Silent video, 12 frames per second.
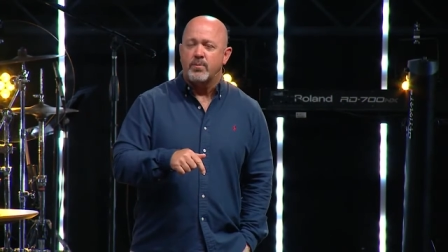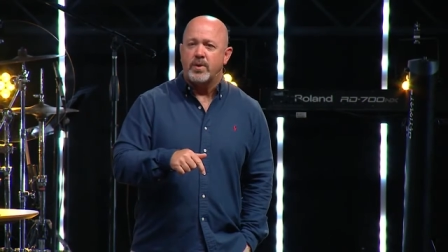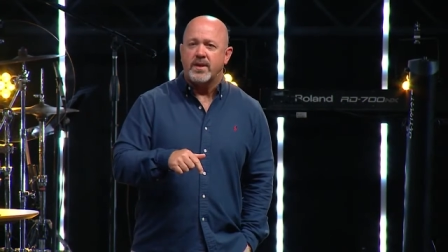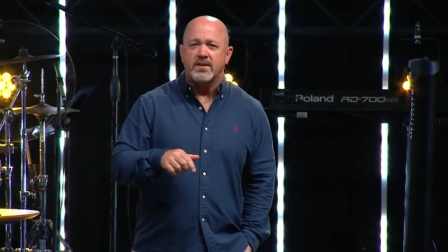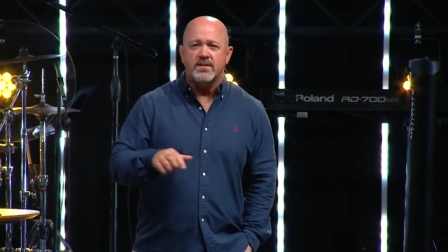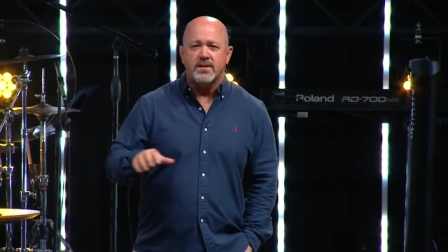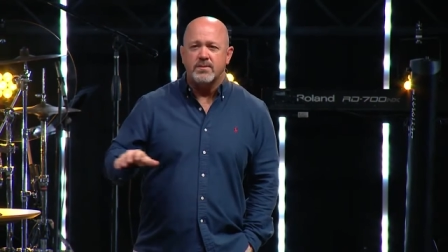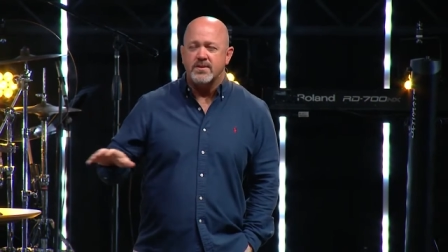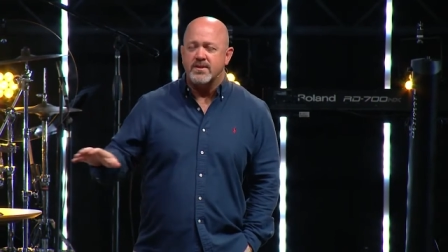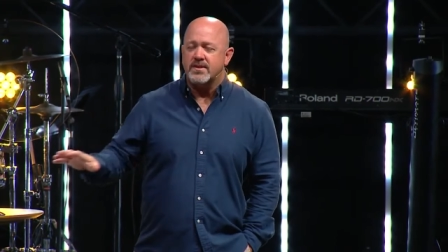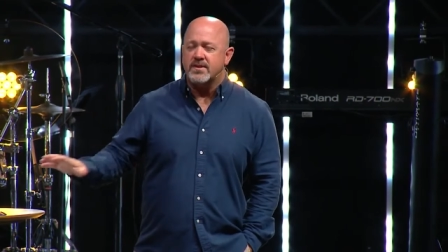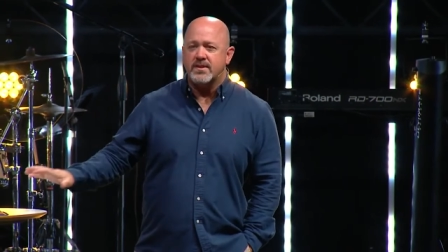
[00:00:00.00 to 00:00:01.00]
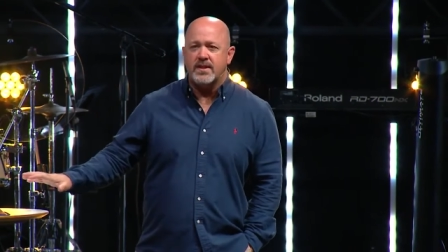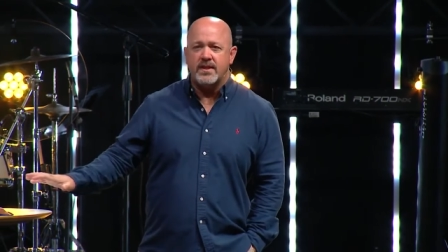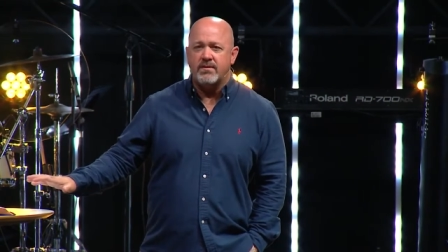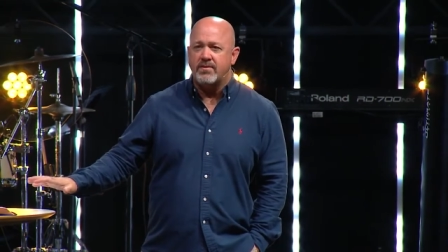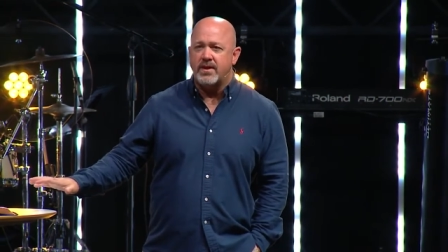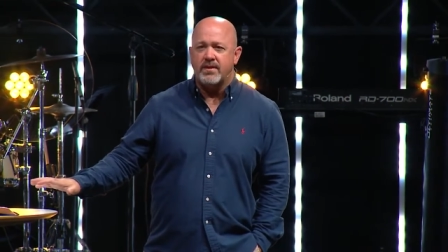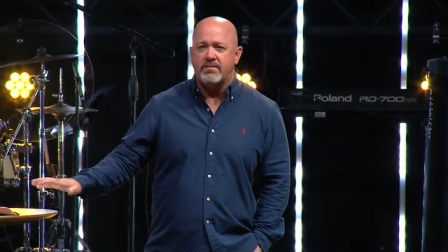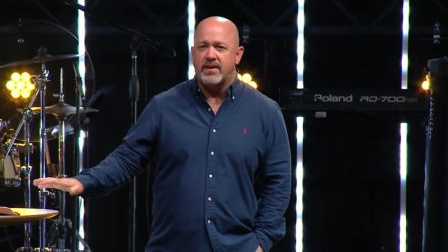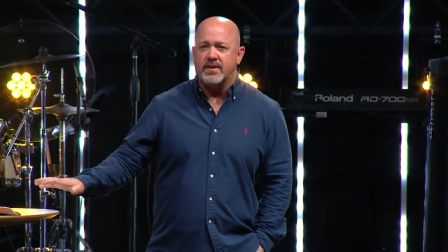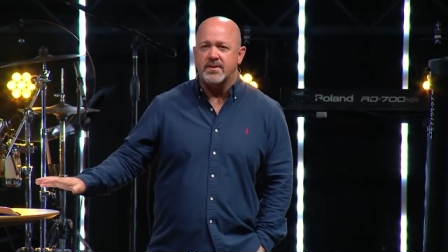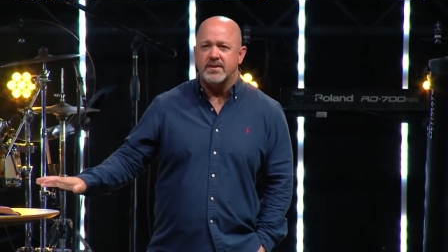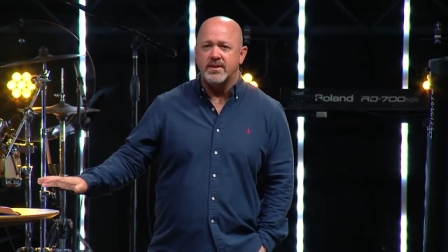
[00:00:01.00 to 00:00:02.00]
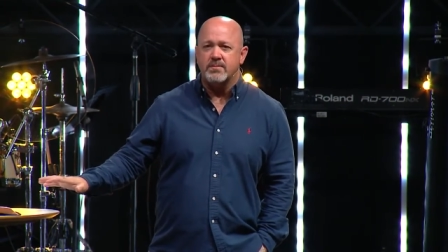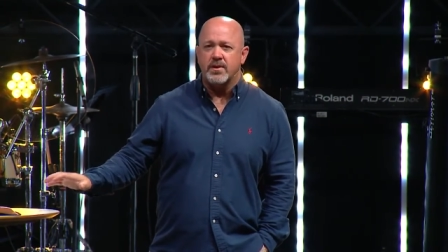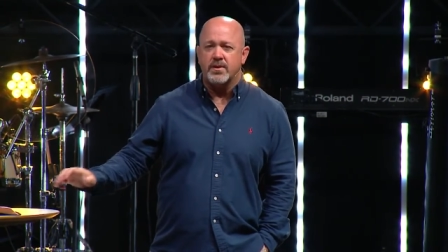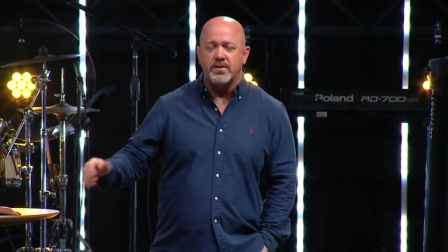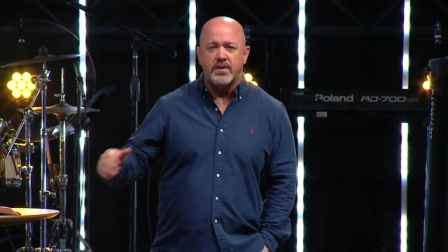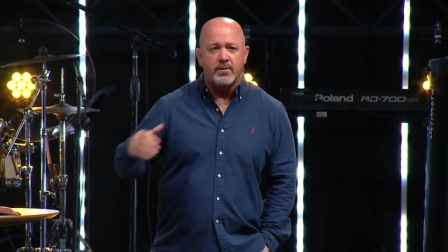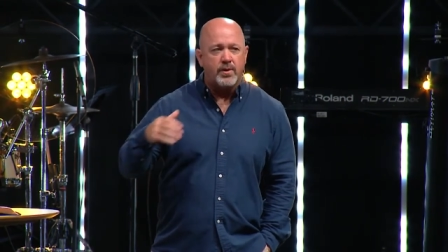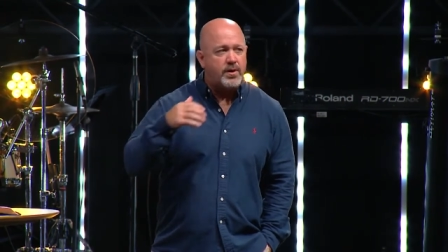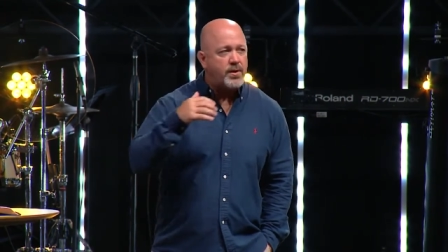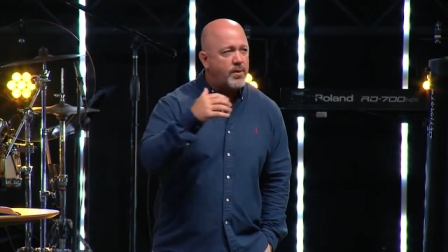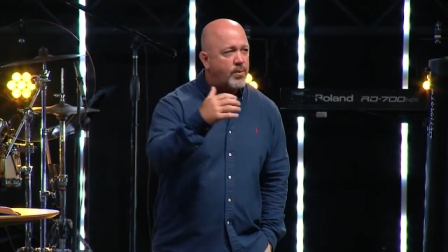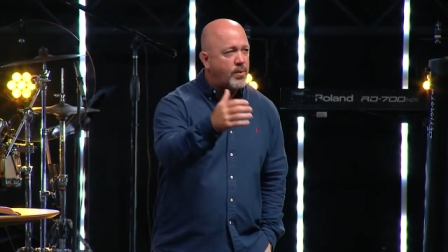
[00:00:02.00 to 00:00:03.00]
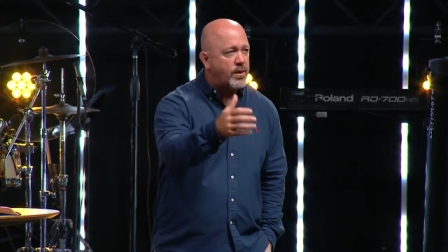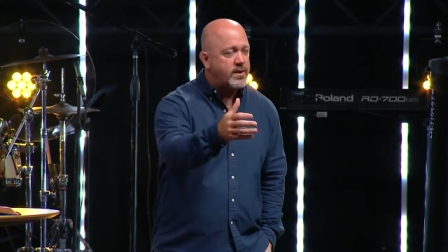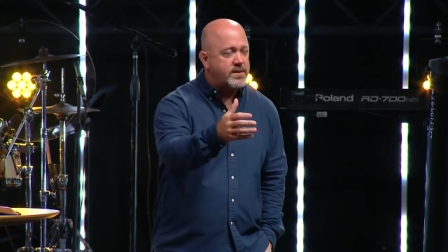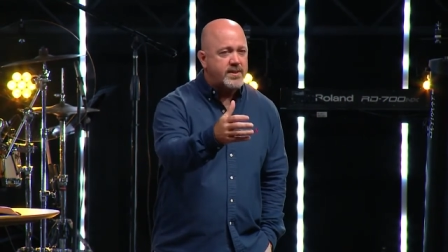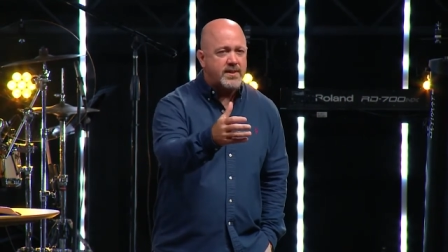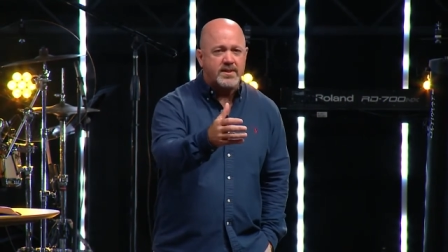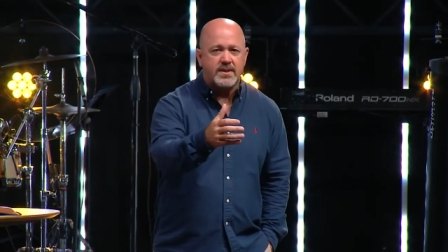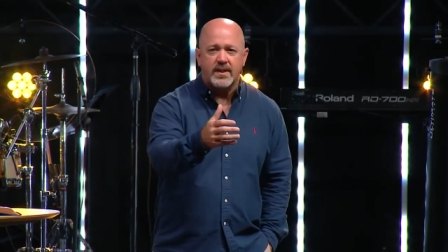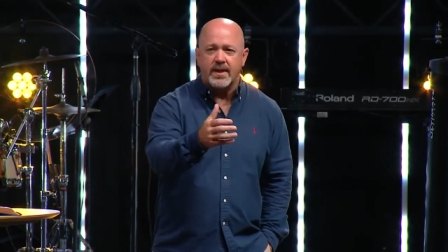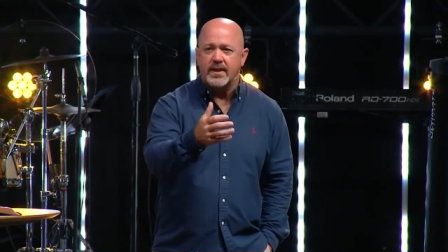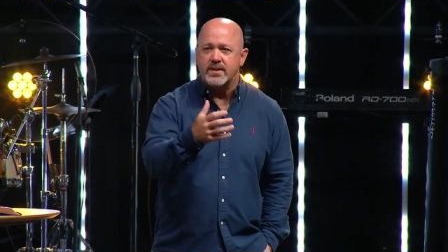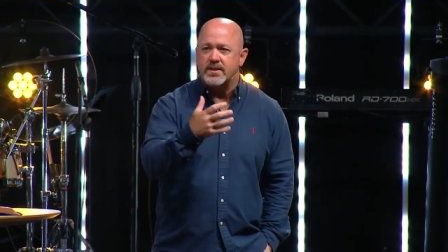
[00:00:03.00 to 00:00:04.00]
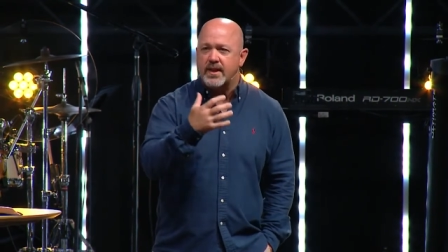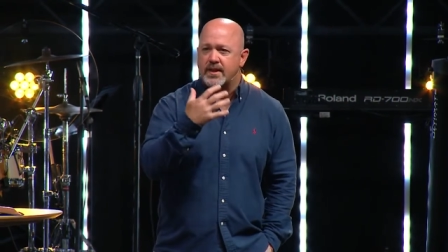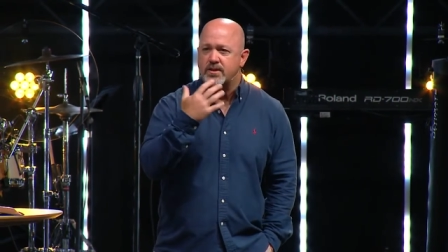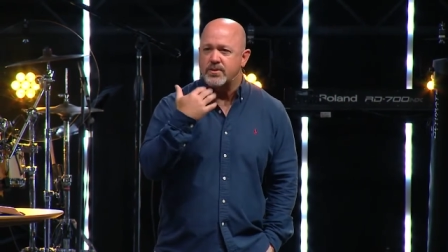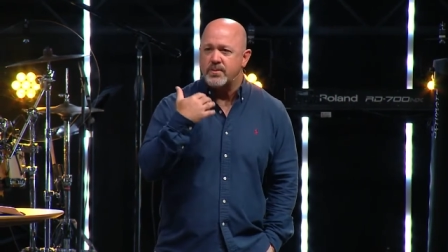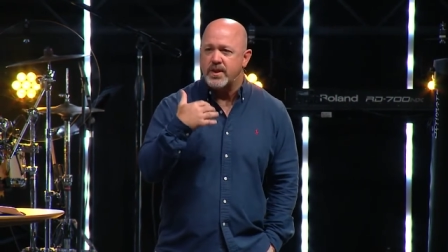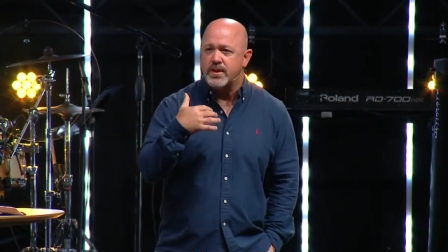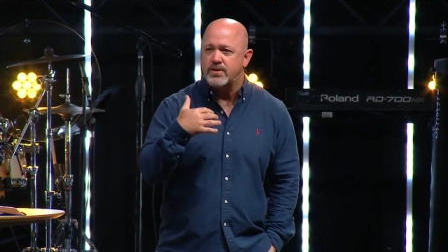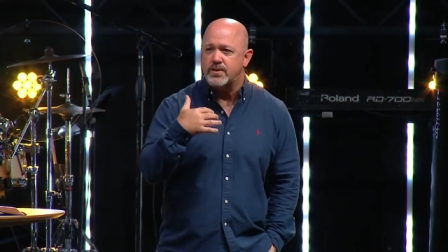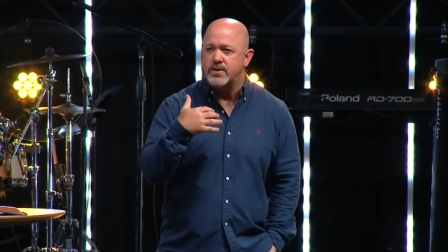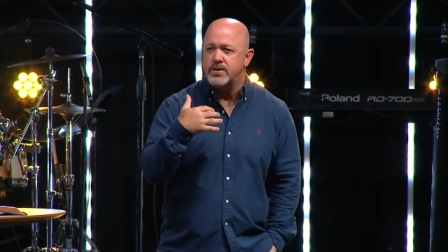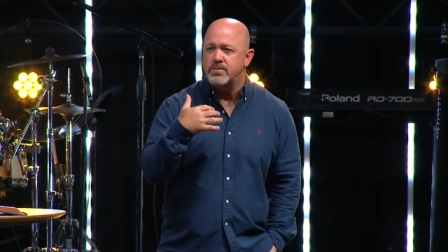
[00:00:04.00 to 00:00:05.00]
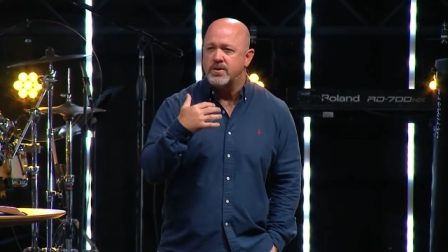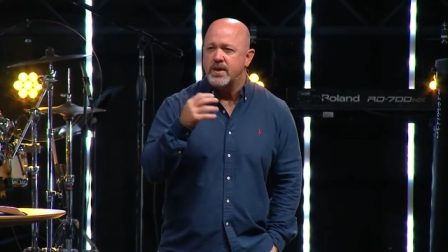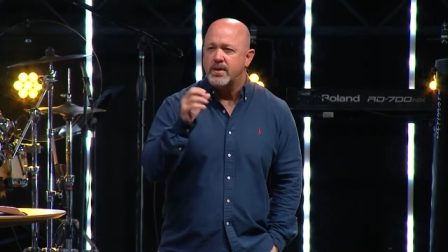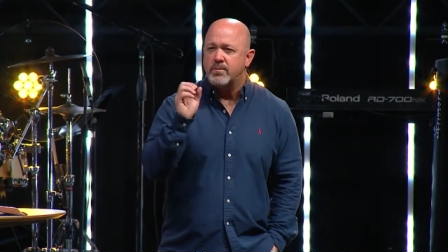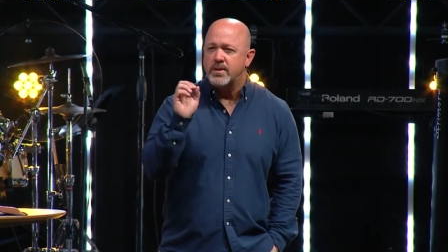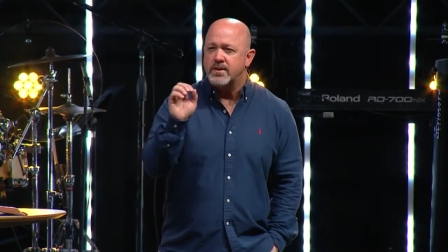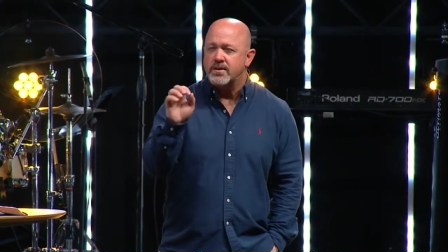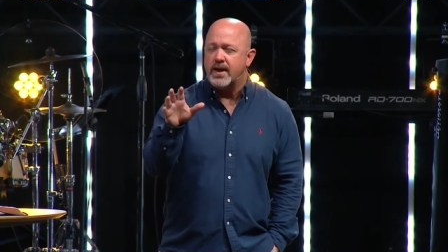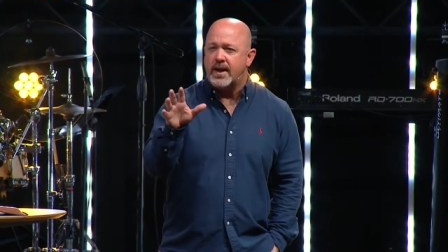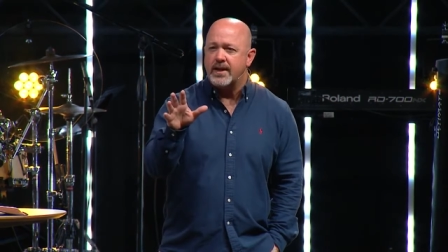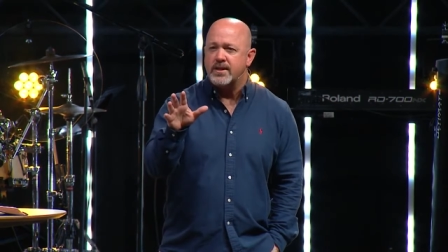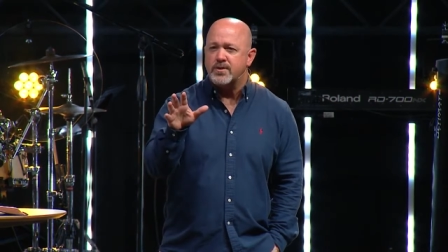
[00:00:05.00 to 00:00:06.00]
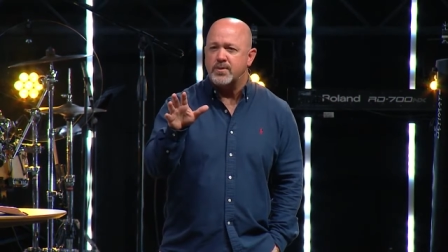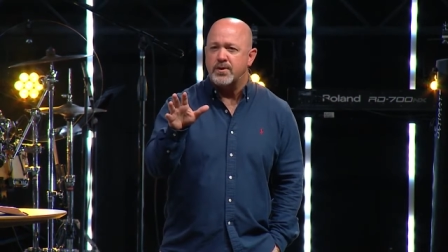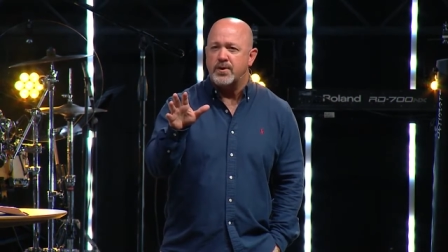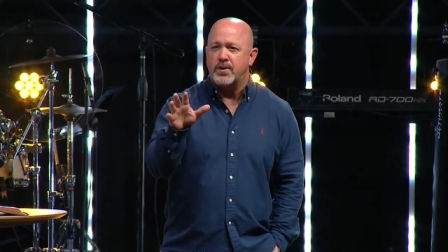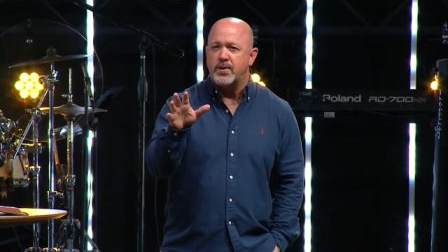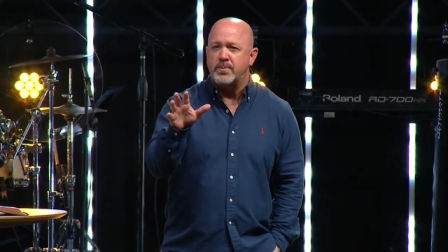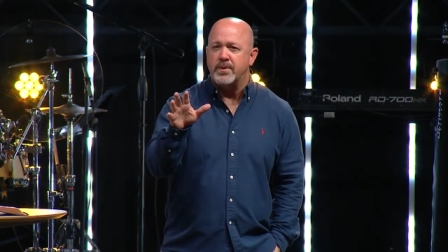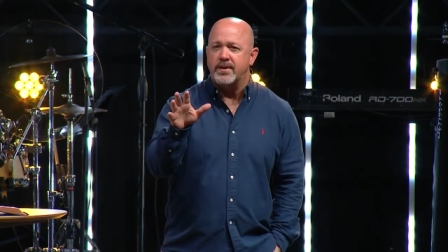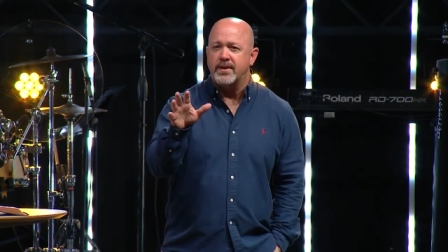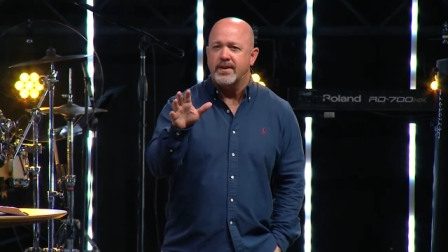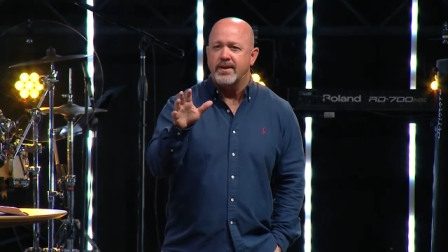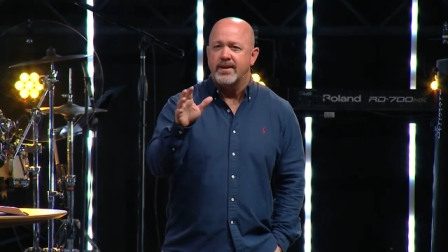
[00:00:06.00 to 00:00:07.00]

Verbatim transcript: Because it was a scene very, very similar. There were no words exchanged. He had too many tubes, but his eyes were open.